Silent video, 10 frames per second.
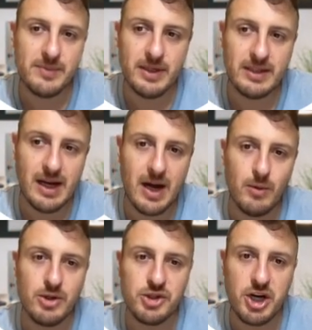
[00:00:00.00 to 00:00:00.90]
But I
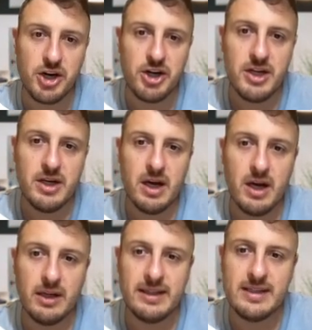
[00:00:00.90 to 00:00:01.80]
will share
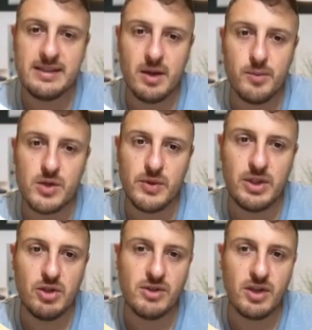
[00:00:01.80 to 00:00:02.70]
uh, these numbers
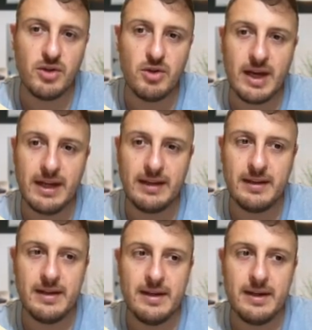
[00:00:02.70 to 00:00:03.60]
with you, so you
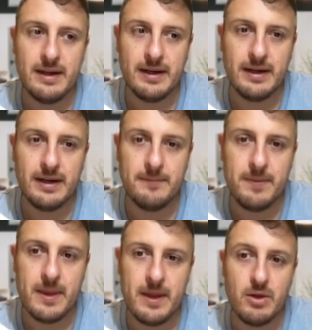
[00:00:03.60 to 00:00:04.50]
can
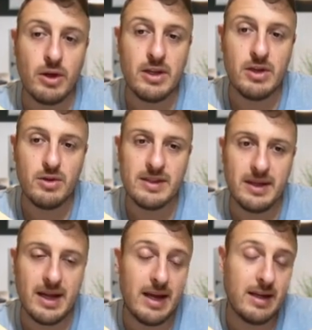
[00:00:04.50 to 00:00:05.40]
um, you can use them